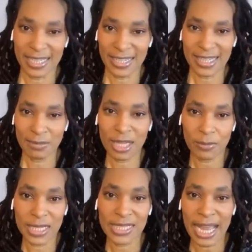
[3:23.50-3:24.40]
It's something that we
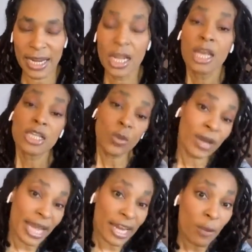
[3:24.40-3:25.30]
decided. So what
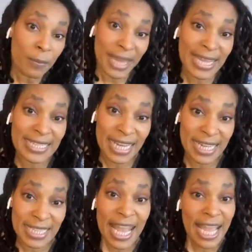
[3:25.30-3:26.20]
N L P does
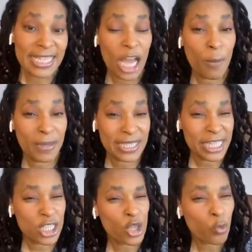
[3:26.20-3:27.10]
is help us get
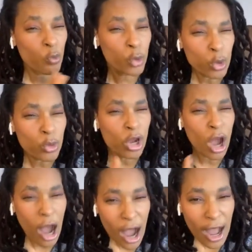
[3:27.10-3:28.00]
to the root
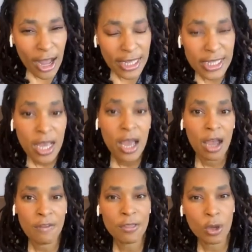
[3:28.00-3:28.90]
cause
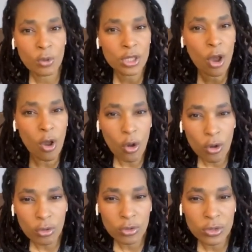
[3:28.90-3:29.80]
of those
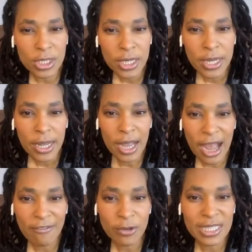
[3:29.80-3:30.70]
old
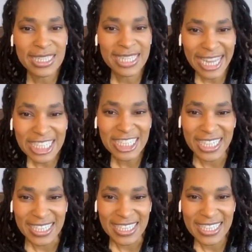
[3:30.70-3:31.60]

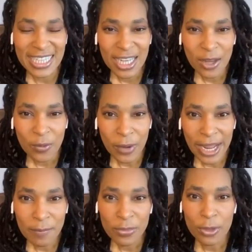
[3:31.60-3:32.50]
conversations, right?
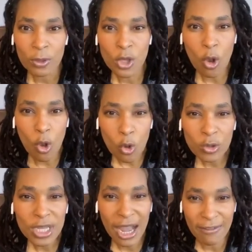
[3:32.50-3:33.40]
Those old
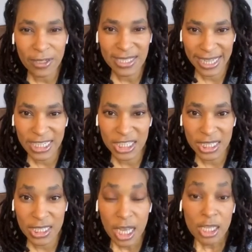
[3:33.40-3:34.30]
conversations,
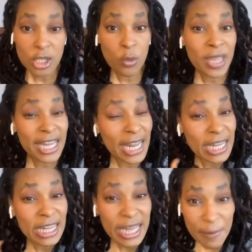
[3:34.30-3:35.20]
so that we can
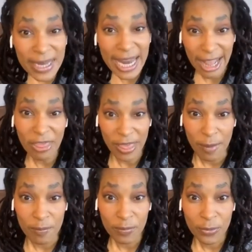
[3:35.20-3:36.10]
eliminate them.
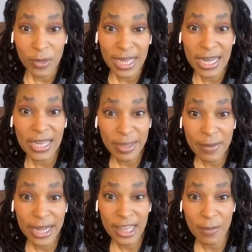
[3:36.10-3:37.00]
We can
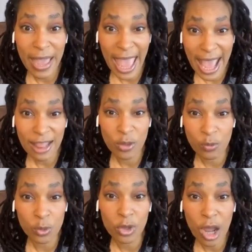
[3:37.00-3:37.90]
eliminate them at the root
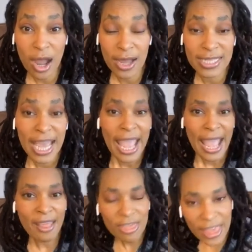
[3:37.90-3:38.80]
cause,
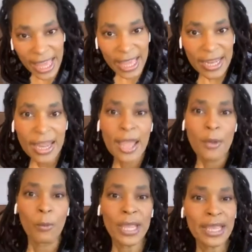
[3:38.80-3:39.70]
and then
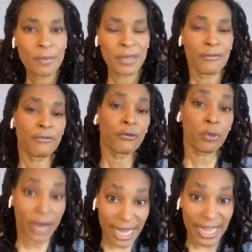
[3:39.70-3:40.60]
we can be
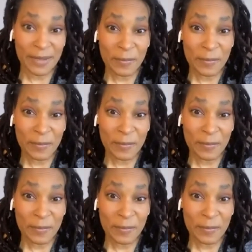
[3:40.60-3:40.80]
free